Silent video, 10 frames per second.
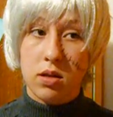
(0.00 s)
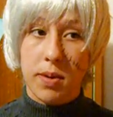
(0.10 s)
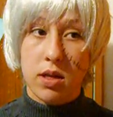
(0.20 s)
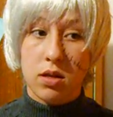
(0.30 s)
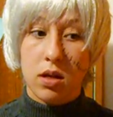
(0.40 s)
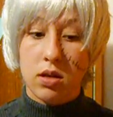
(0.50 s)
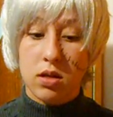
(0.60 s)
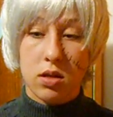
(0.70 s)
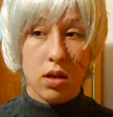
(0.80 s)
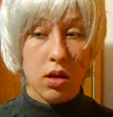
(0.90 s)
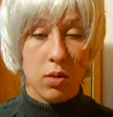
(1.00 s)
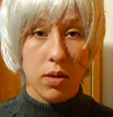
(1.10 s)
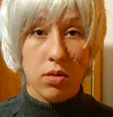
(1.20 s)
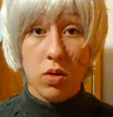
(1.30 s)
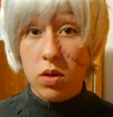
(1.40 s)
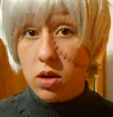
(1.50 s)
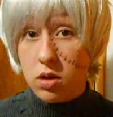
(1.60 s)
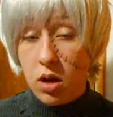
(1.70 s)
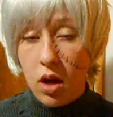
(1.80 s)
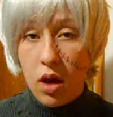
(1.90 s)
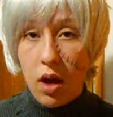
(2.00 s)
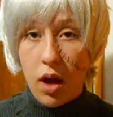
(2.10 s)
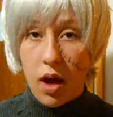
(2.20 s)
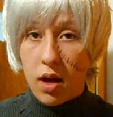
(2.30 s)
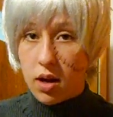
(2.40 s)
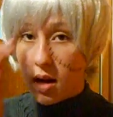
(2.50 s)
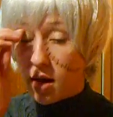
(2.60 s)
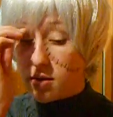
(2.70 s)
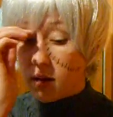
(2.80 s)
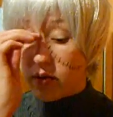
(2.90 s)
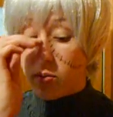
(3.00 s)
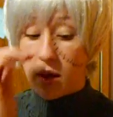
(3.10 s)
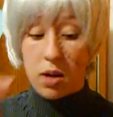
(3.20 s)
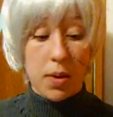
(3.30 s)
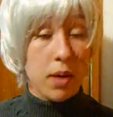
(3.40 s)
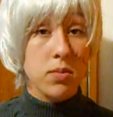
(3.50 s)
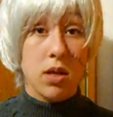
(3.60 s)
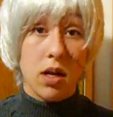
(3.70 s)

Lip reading: It's been since, I think, around New Year's, and it hasn't given me any problems.